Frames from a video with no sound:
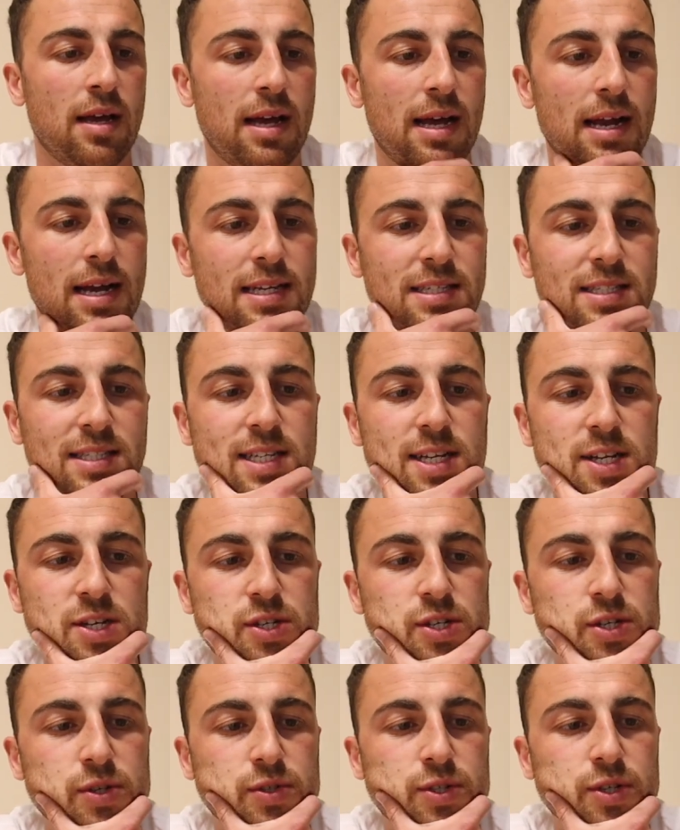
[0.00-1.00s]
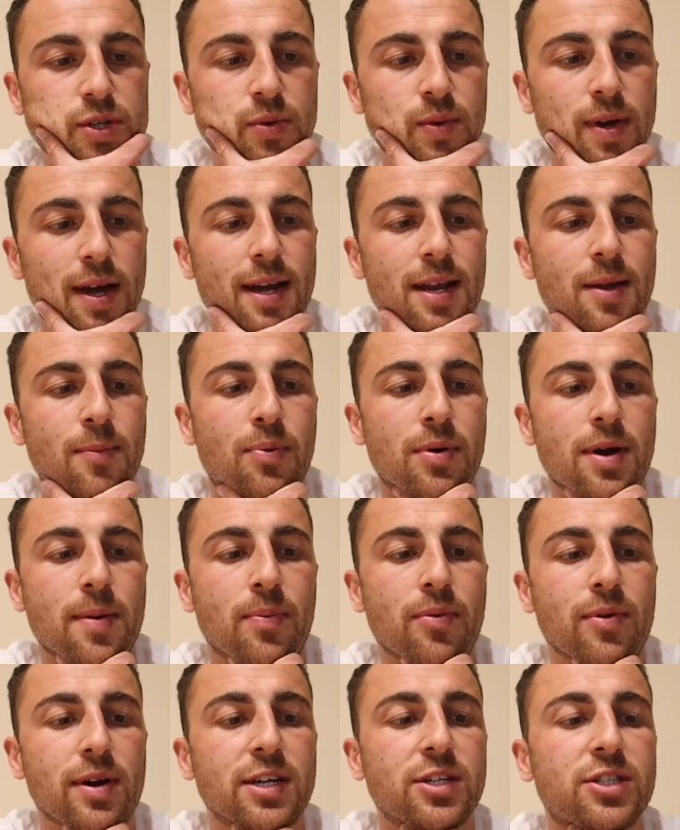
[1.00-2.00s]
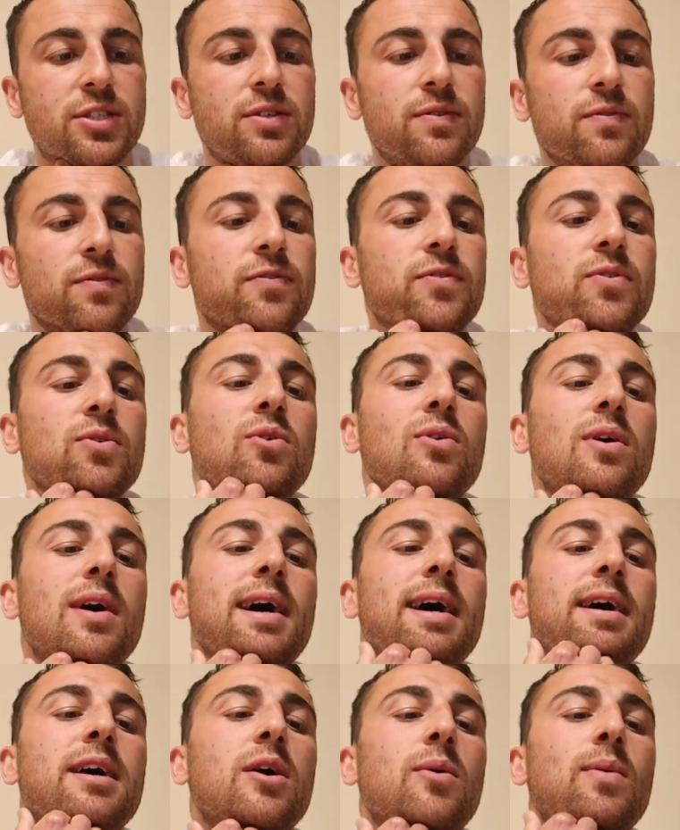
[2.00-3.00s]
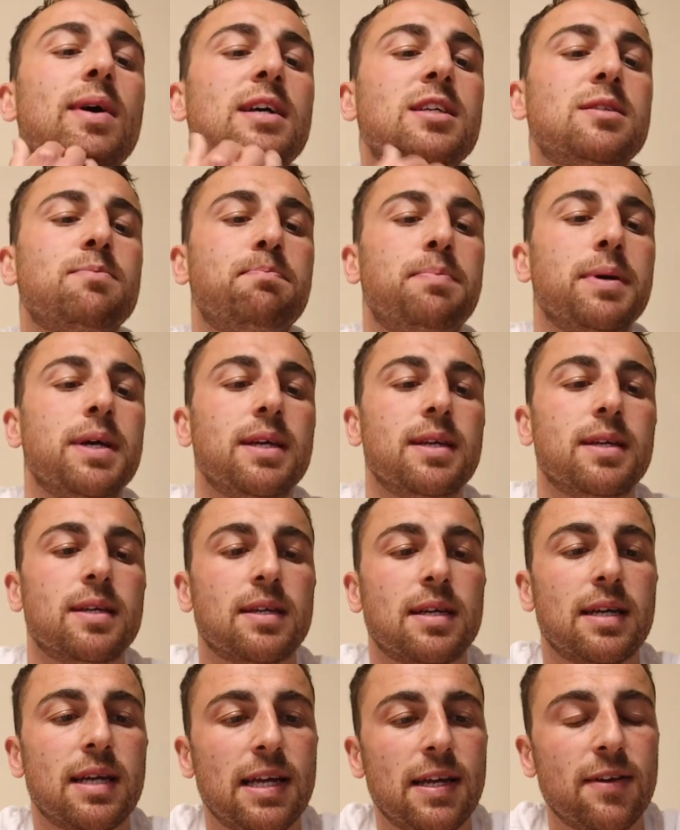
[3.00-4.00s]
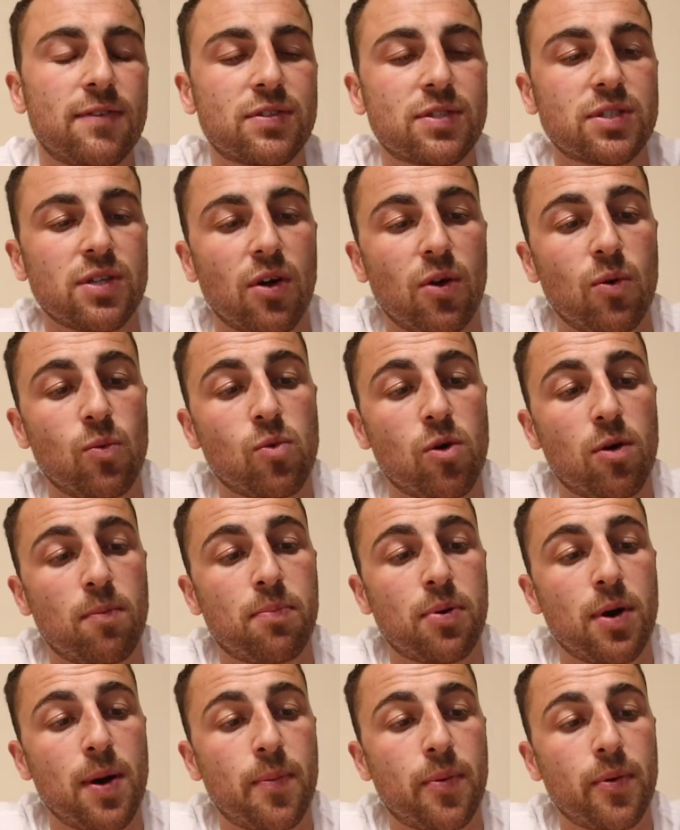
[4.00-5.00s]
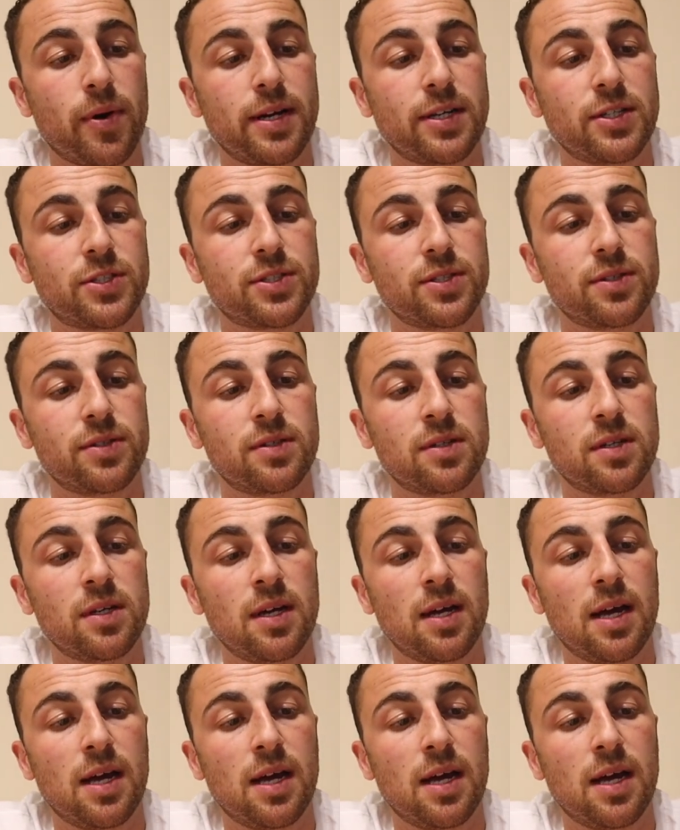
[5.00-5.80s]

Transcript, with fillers: Ellis, did you do any preparation for A O S B? If so, what preparation?